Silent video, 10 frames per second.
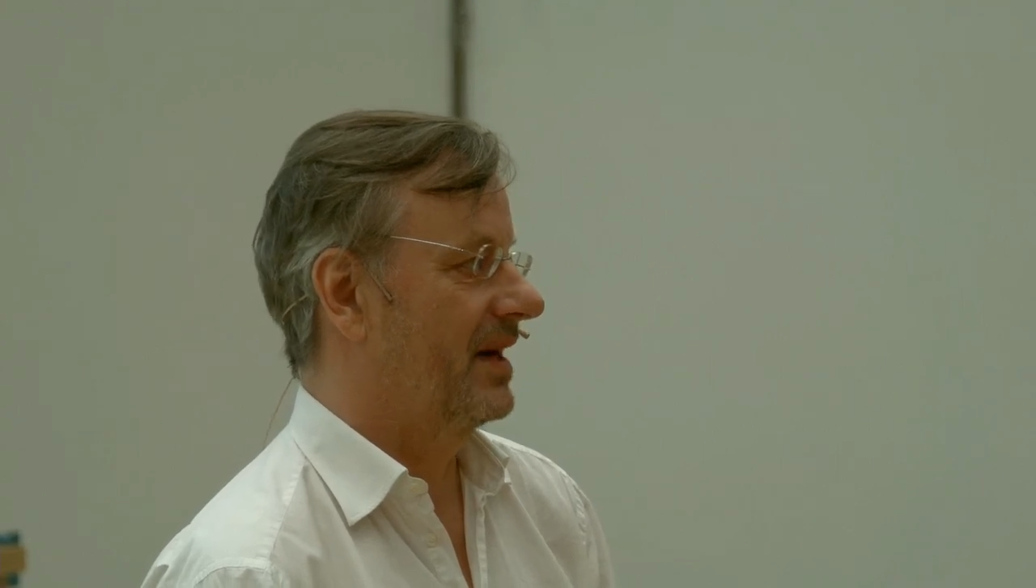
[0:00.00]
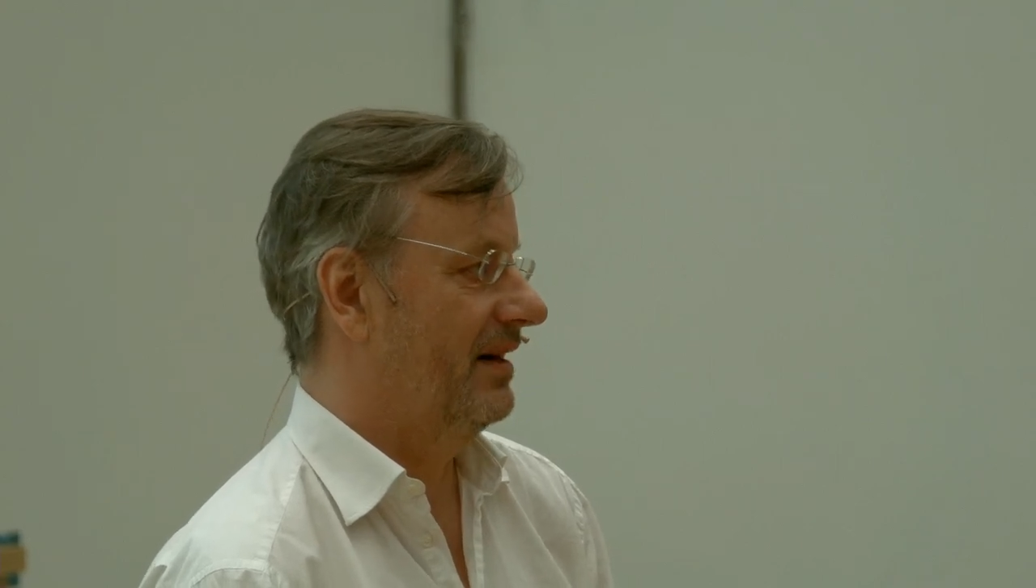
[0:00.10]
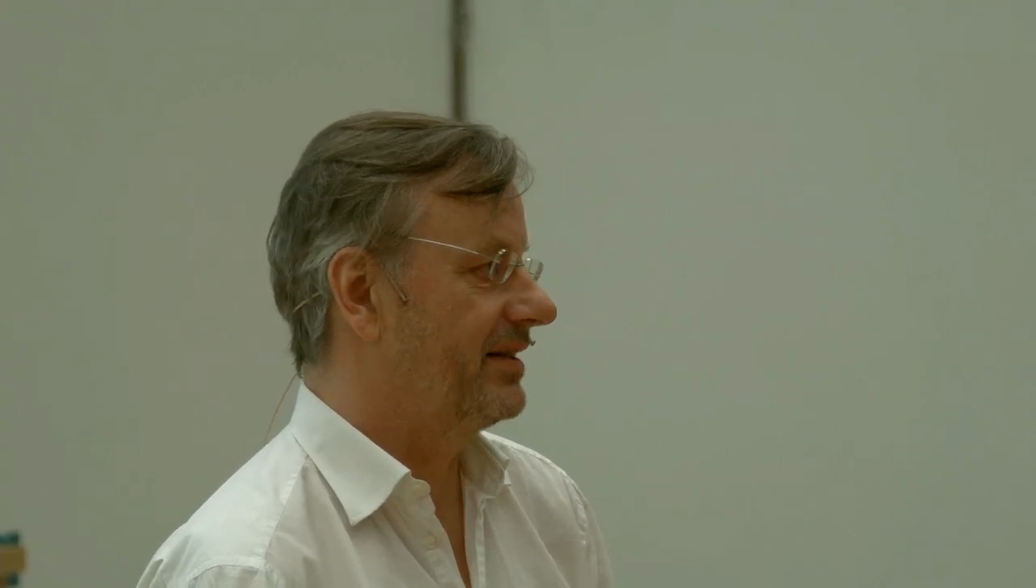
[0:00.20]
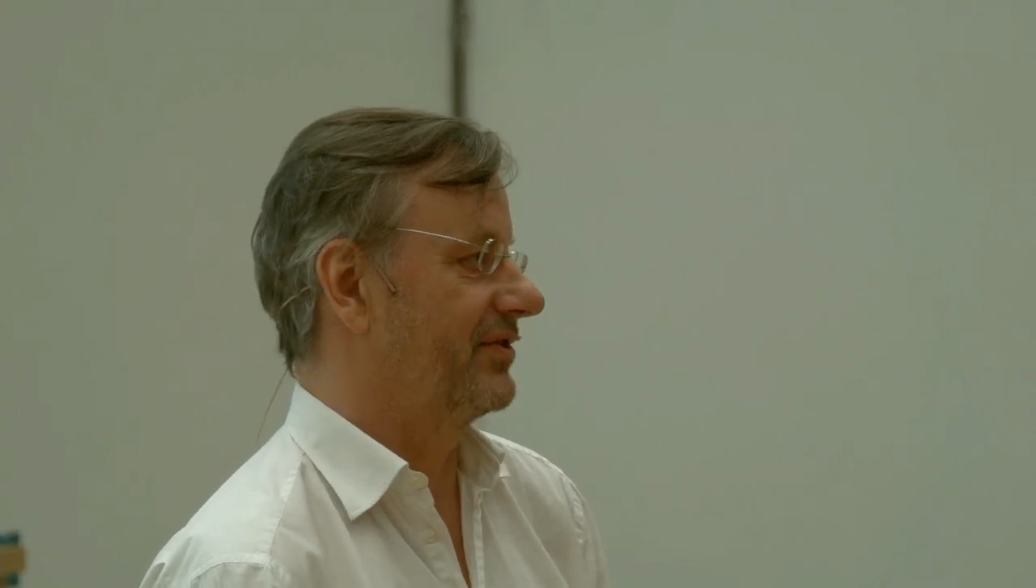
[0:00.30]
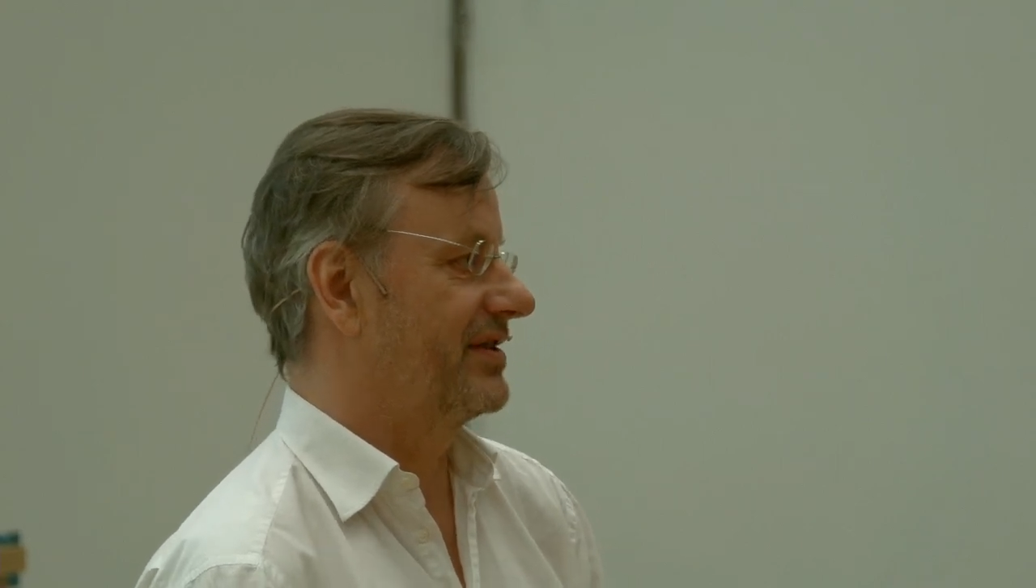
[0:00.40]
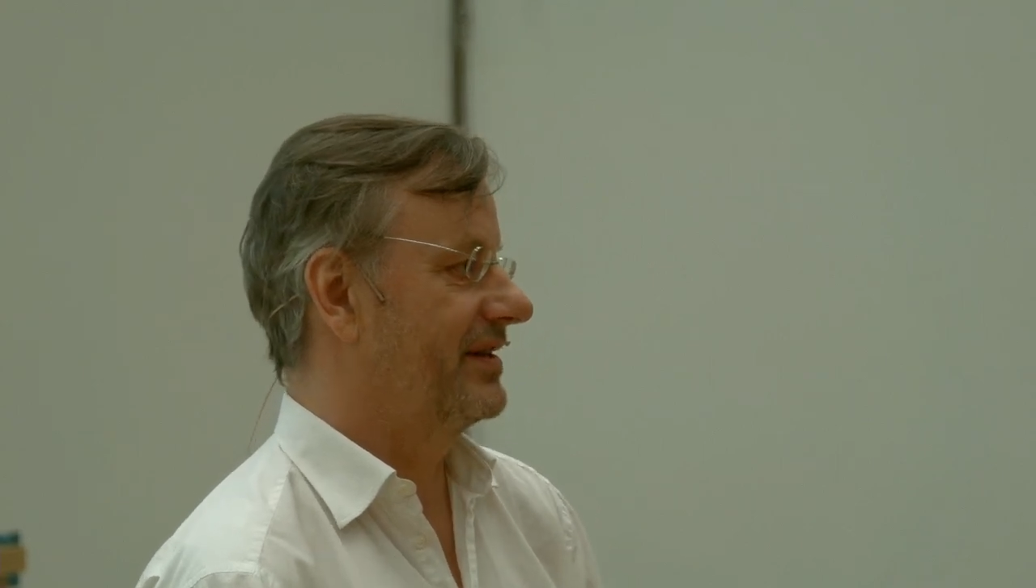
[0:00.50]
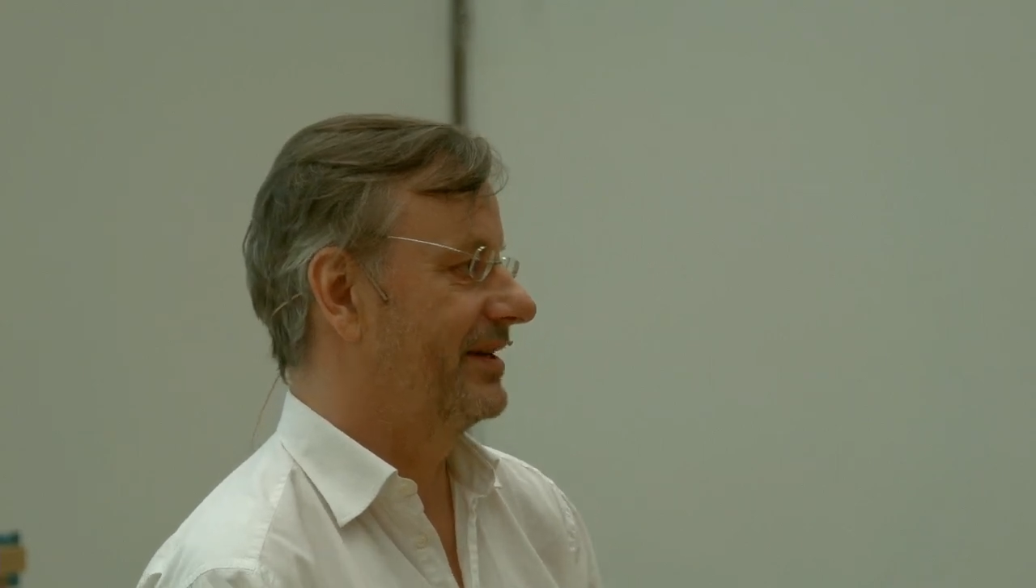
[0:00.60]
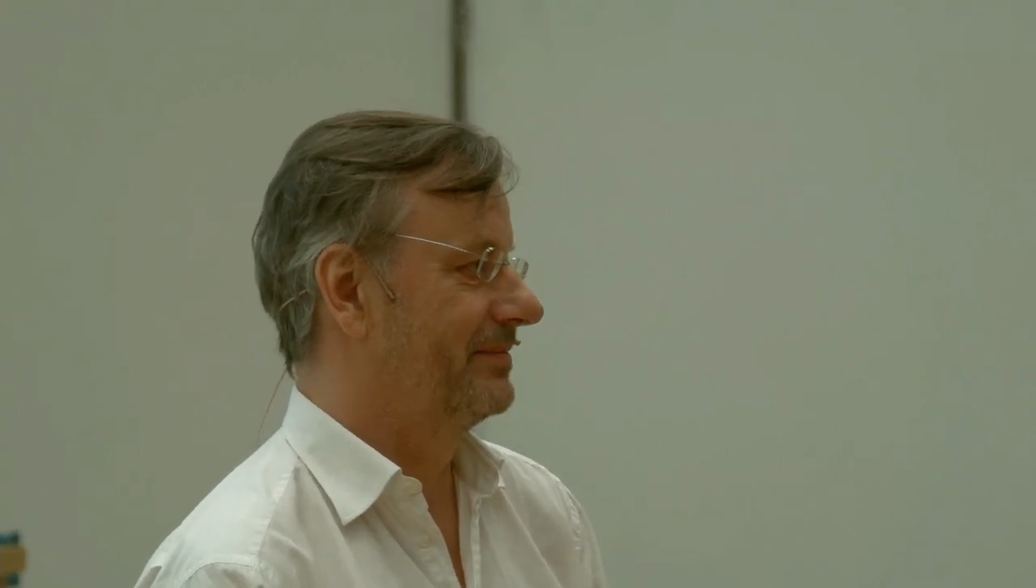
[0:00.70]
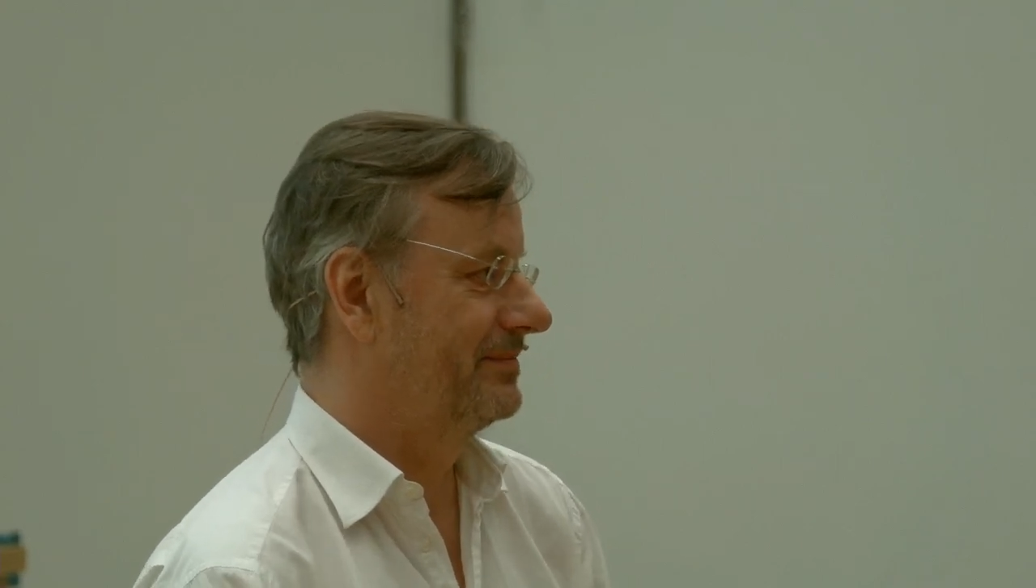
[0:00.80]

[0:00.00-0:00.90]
Literacy.